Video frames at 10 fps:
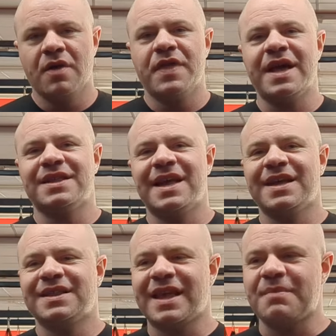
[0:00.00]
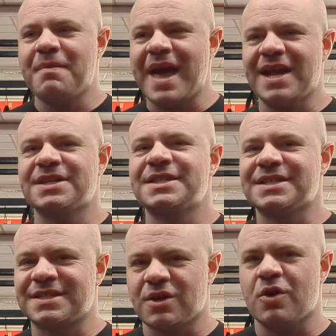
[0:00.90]
They manage to
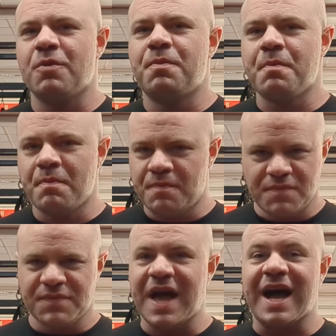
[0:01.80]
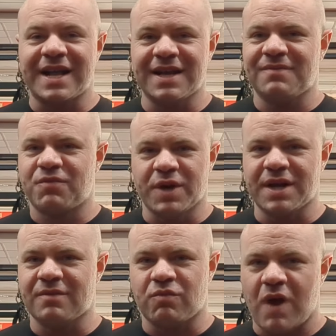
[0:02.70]
still not get
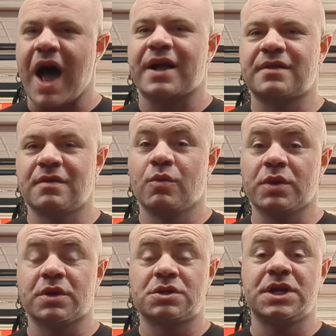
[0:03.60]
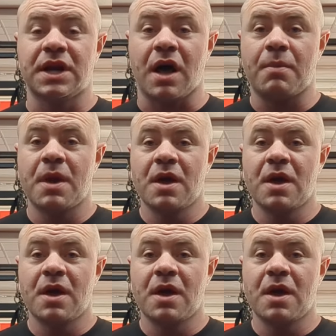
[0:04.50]
freaking rocked with their chin up